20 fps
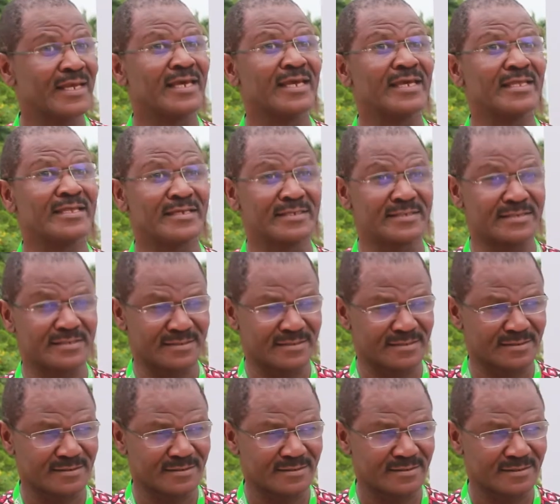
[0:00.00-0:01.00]
it
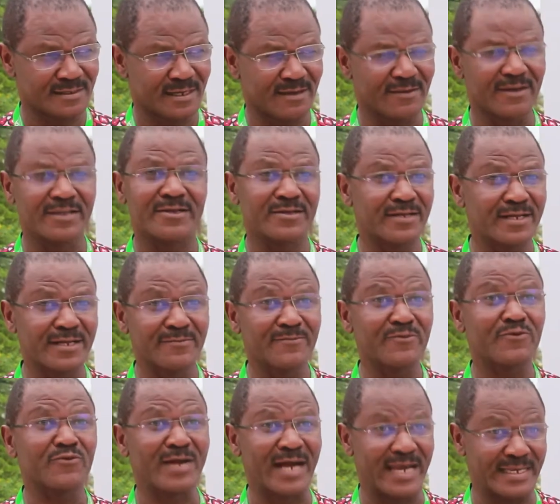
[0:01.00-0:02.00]
is our dream
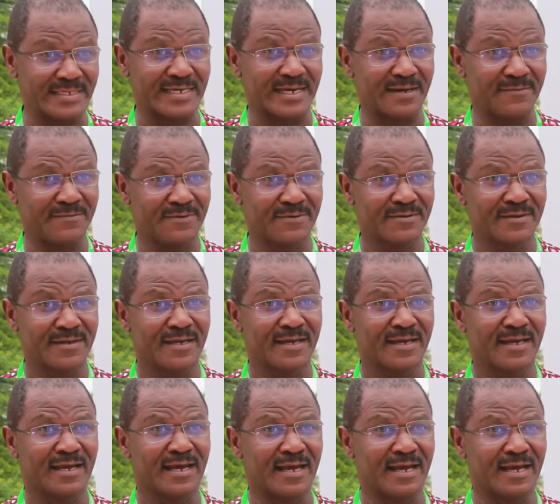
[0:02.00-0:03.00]
to catch up,
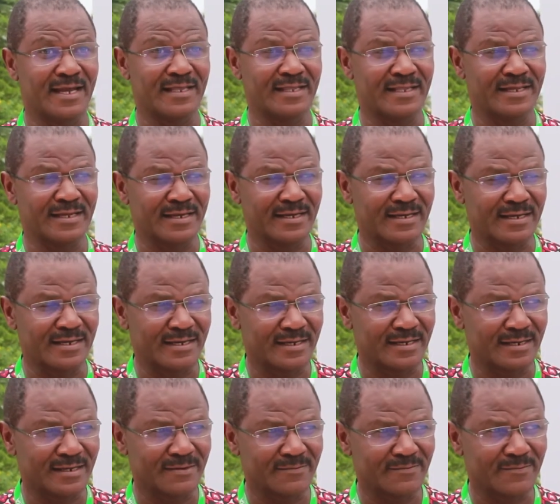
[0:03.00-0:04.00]
and
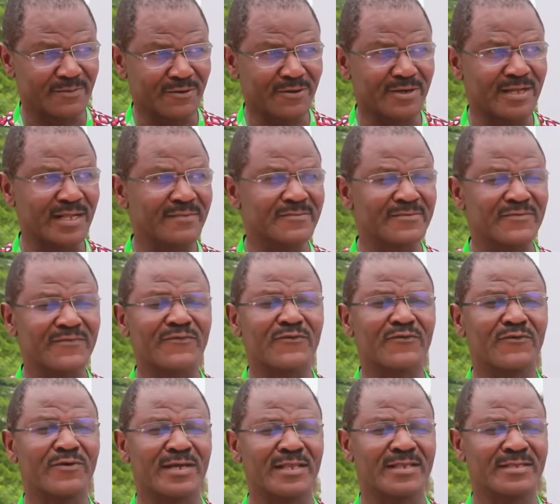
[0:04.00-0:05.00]
programs
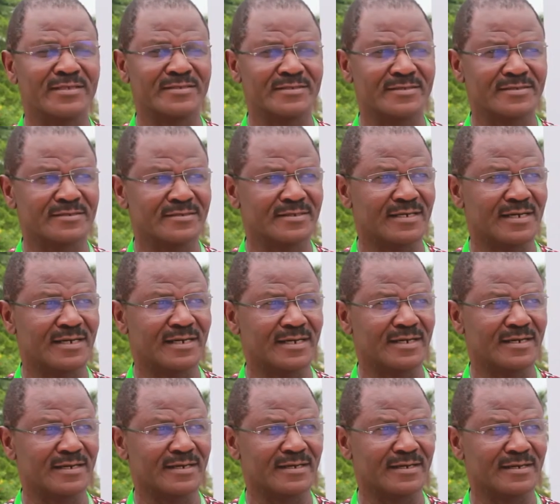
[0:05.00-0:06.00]
fueled
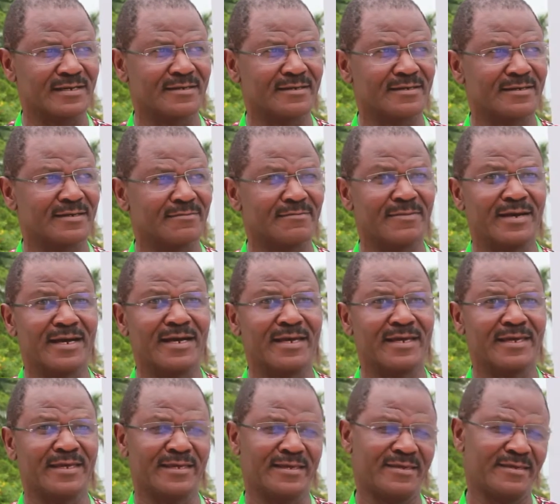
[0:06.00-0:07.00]

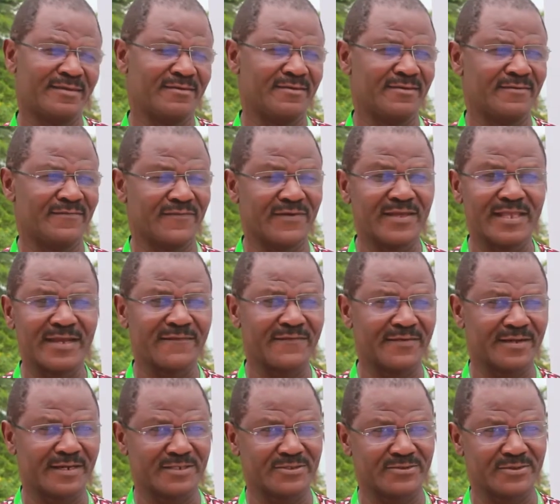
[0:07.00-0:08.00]
by Feed
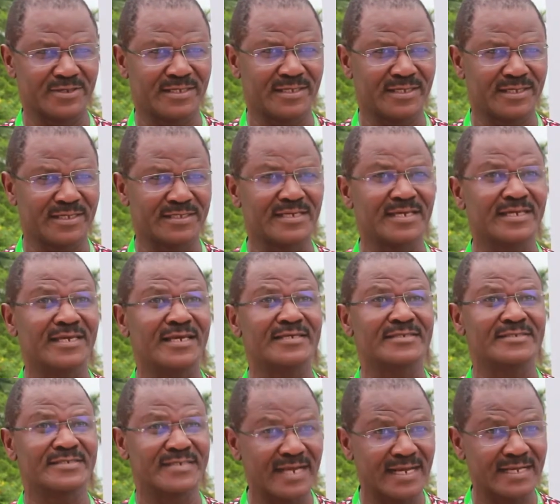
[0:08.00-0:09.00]
Africa Strategy such
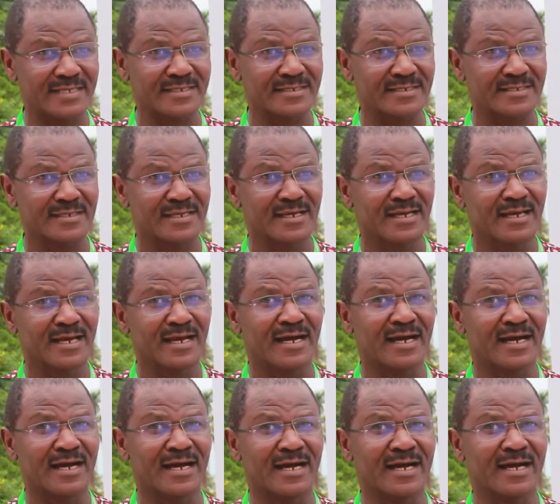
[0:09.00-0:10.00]
as
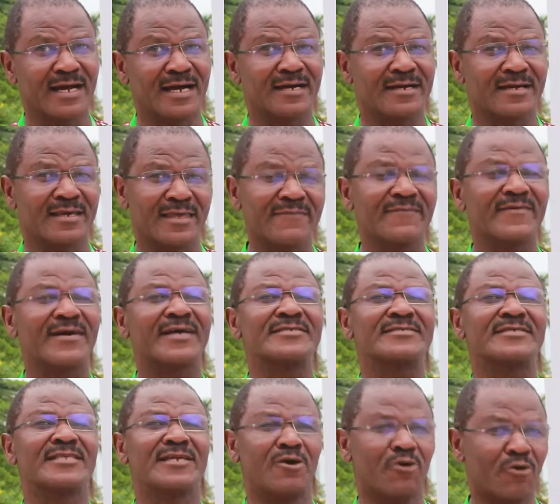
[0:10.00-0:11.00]
TAAT give
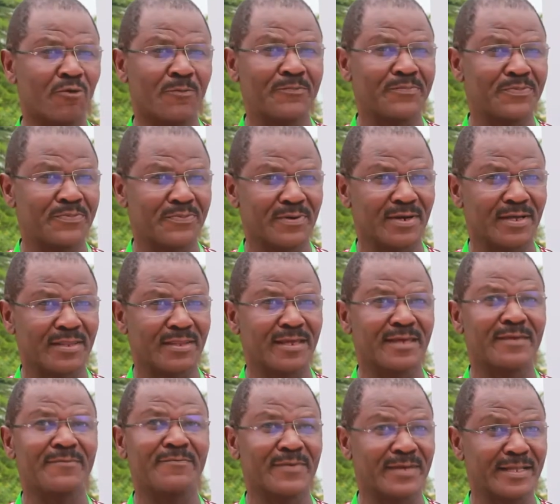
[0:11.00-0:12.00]
us the hope and the
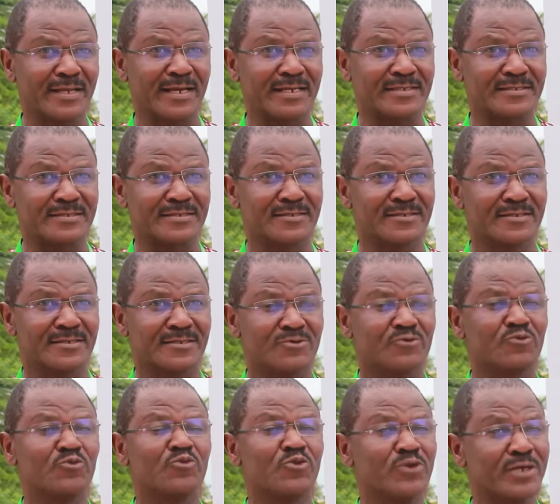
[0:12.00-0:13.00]
impetus
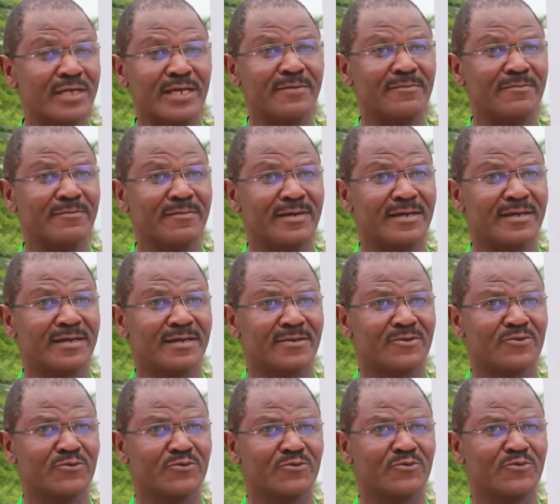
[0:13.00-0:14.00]
to dream,
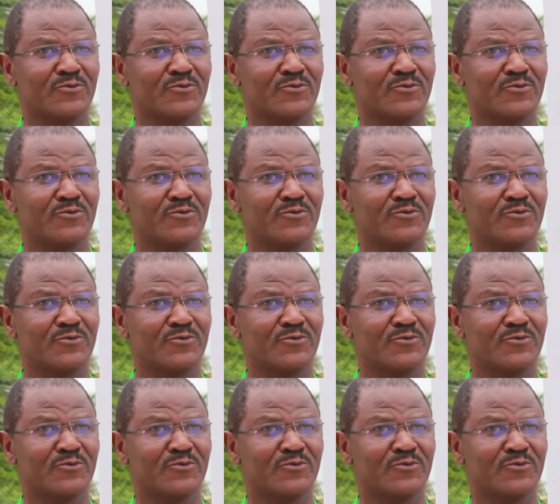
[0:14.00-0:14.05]
to